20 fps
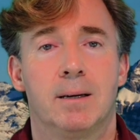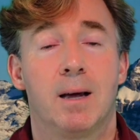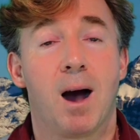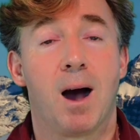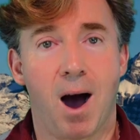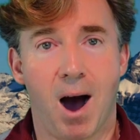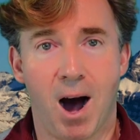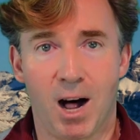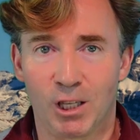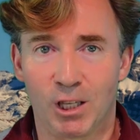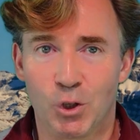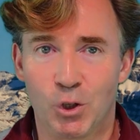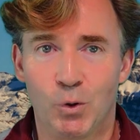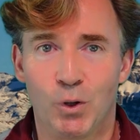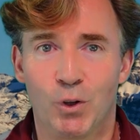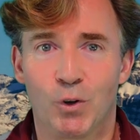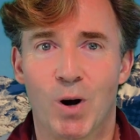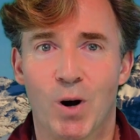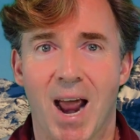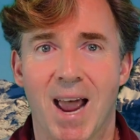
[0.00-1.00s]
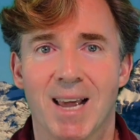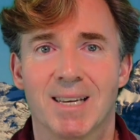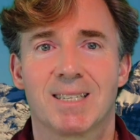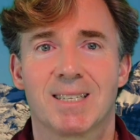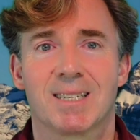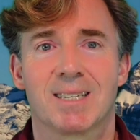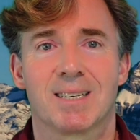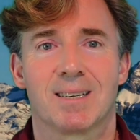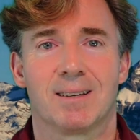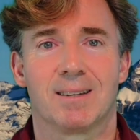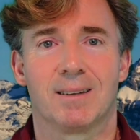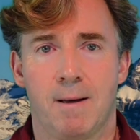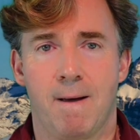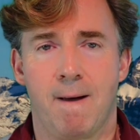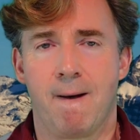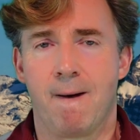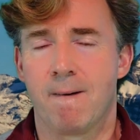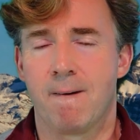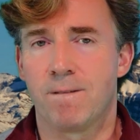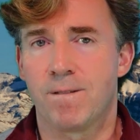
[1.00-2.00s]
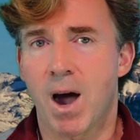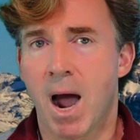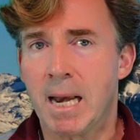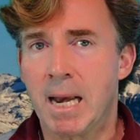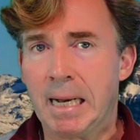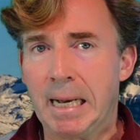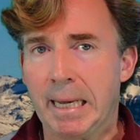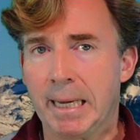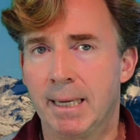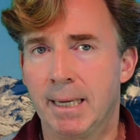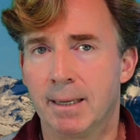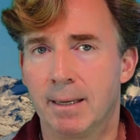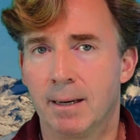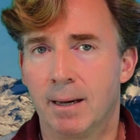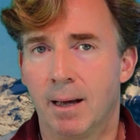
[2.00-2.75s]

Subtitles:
I'll do the rest. Finally,